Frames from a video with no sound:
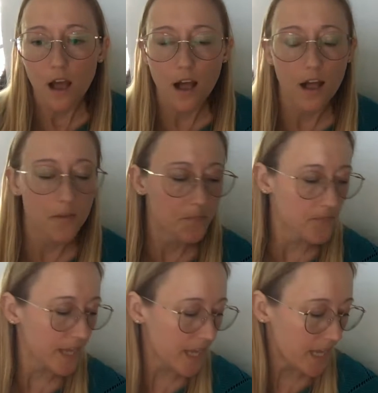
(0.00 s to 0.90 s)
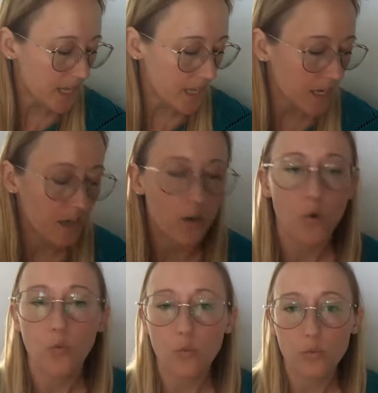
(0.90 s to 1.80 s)
And
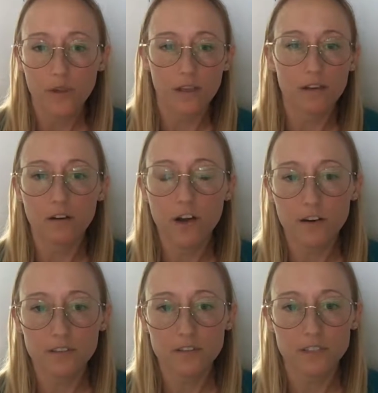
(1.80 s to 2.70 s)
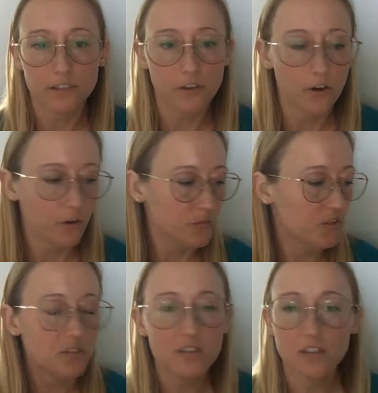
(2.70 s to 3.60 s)
when harvesting the comb,
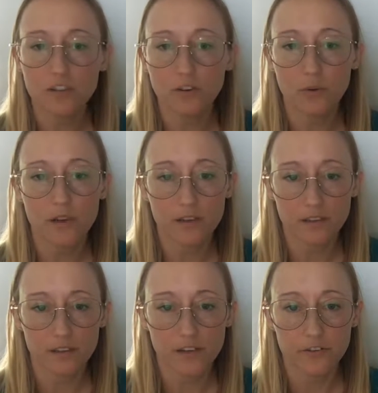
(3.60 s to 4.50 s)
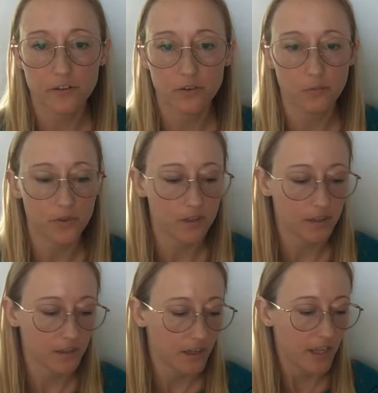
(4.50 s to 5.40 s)
you just need to know what kind of container you're going to put it
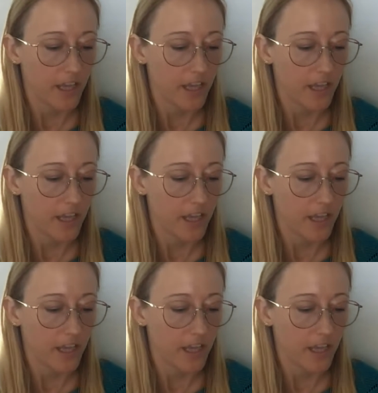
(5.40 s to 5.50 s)
in.